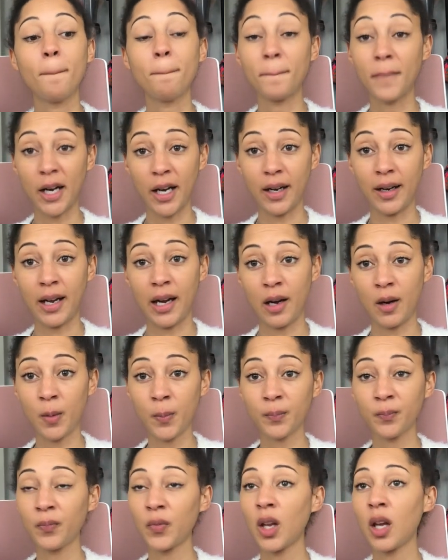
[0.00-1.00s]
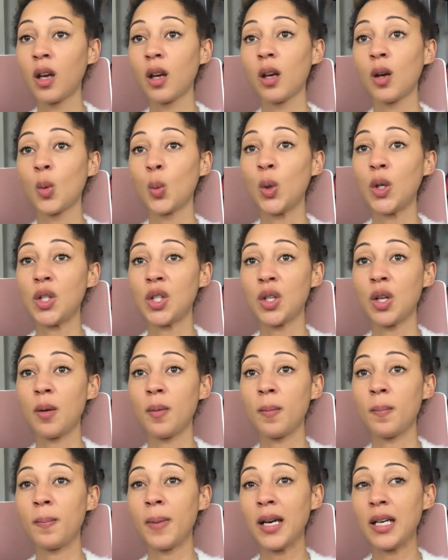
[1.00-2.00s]
burnout, which
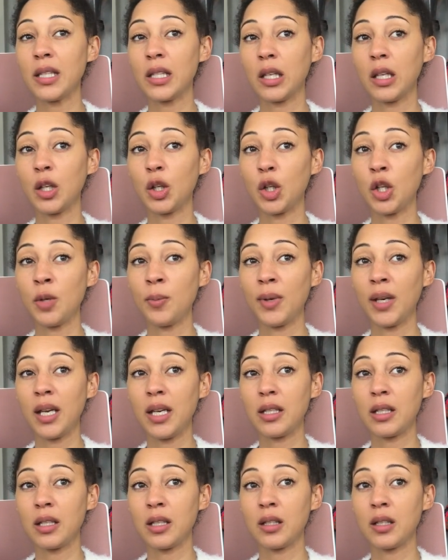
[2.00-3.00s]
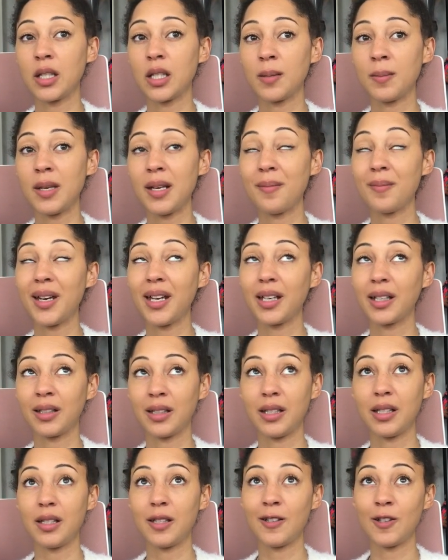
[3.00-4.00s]
basically accumulated into me making the
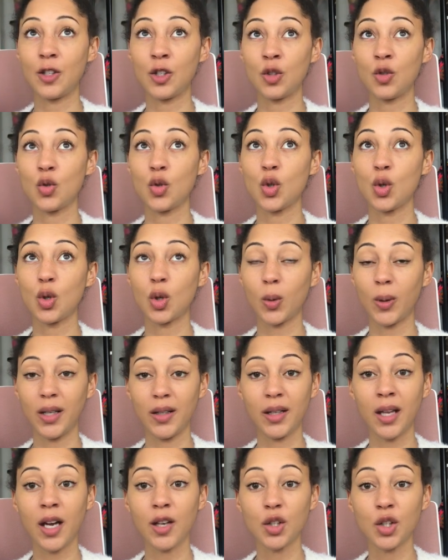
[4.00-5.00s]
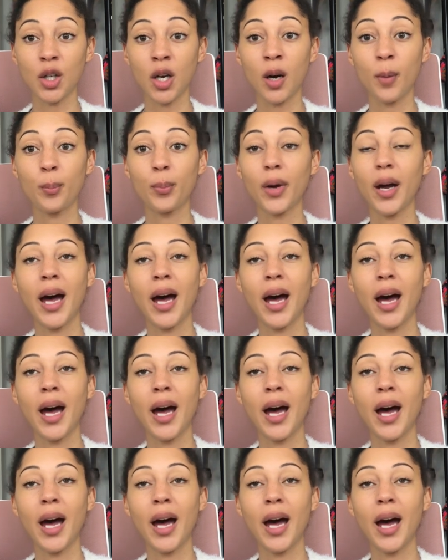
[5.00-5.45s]
decision to quit that job.